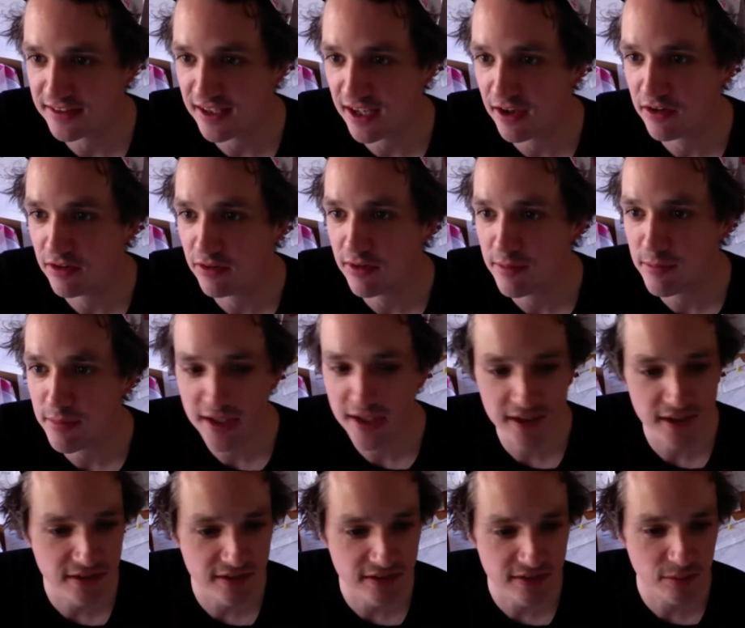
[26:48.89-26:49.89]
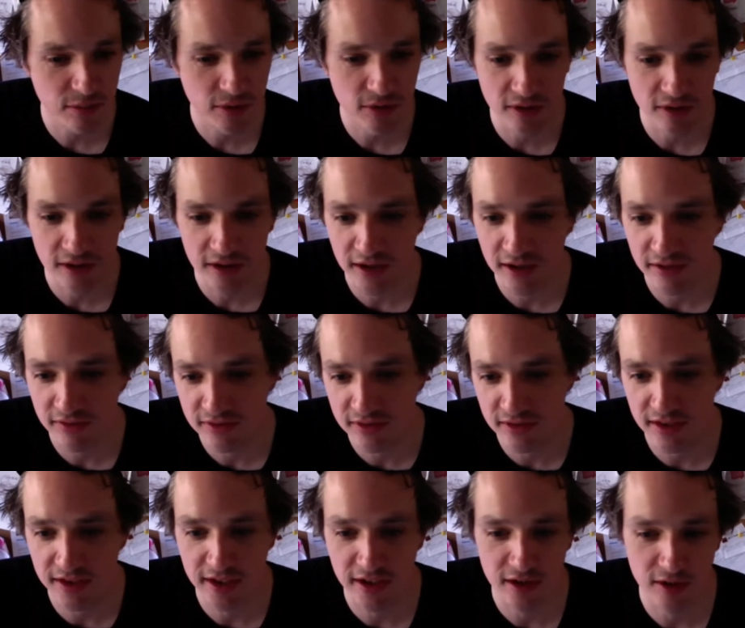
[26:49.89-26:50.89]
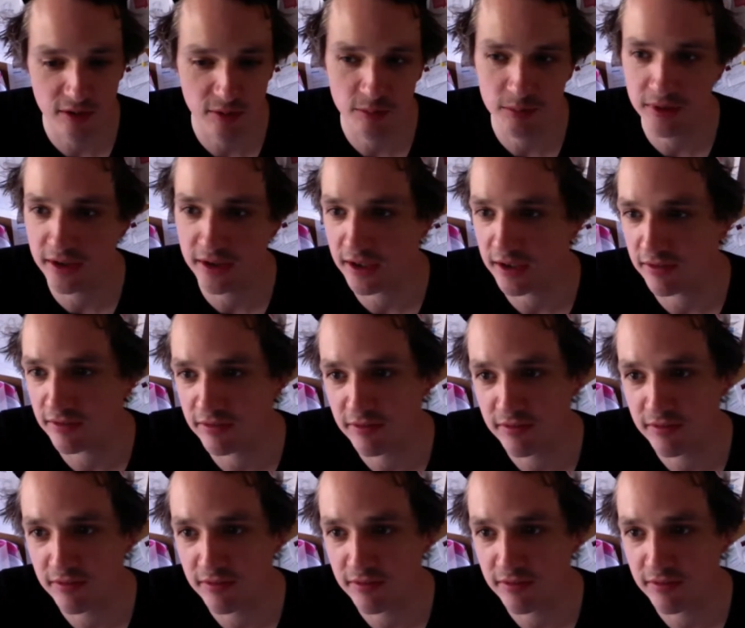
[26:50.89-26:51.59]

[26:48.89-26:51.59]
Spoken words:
How do I make it smaller? I'd have to like open it in.